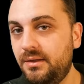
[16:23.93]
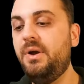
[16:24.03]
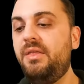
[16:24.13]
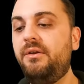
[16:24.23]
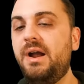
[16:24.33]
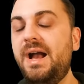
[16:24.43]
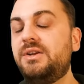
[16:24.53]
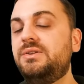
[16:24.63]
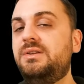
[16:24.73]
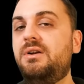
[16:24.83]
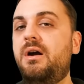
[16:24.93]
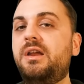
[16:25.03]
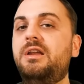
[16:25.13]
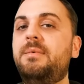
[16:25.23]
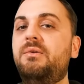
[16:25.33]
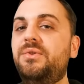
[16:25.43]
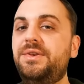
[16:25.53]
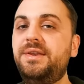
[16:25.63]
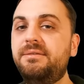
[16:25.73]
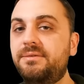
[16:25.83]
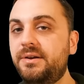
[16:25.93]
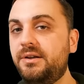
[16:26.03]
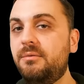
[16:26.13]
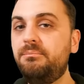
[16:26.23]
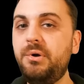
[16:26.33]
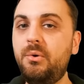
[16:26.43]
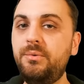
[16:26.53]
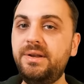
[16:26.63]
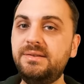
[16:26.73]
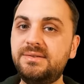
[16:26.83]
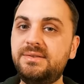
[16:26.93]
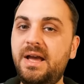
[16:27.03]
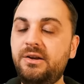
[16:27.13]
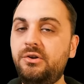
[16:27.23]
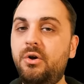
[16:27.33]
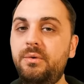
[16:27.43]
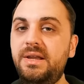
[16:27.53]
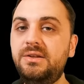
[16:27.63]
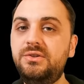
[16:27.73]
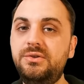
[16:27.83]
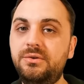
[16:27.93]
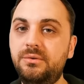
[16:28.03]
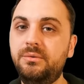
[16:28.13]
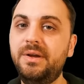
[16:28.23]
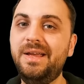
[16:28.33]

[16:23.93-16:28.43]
when they're actually talking about different components that go into